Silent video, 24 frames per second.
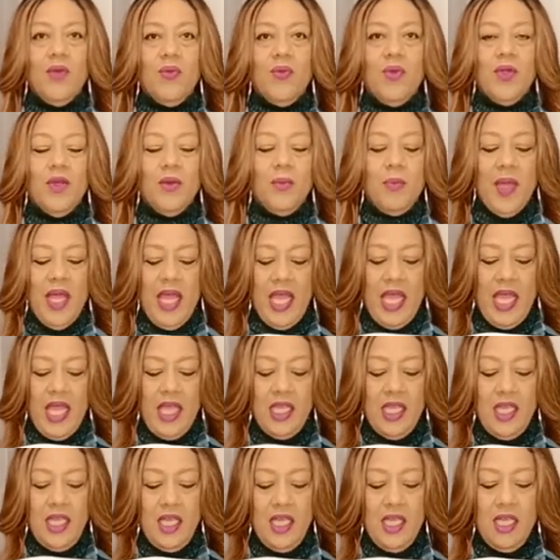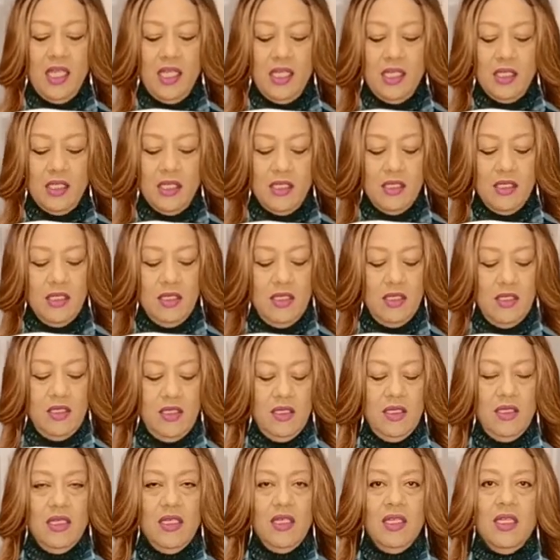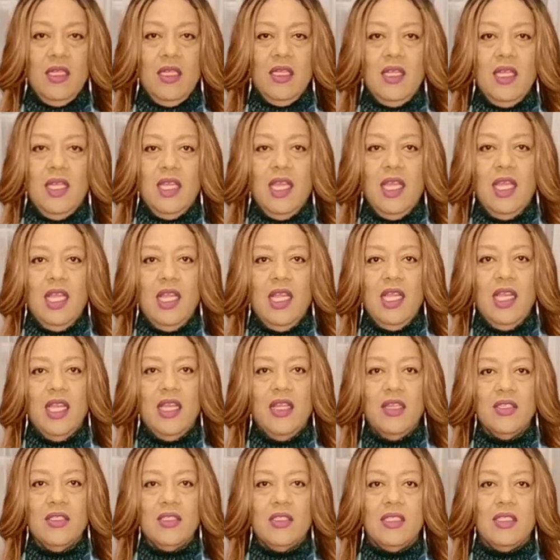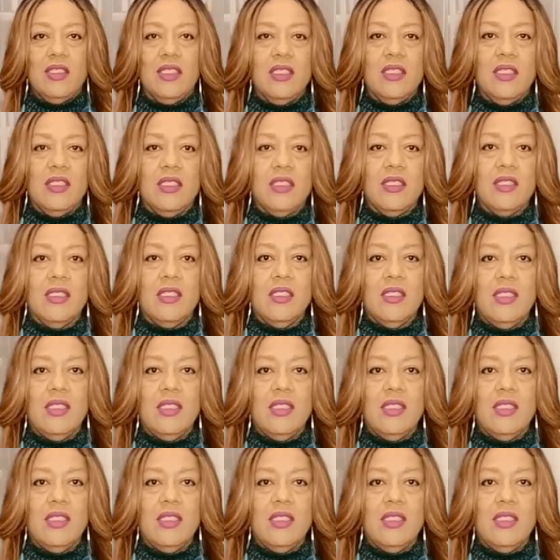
real baggy, and here's the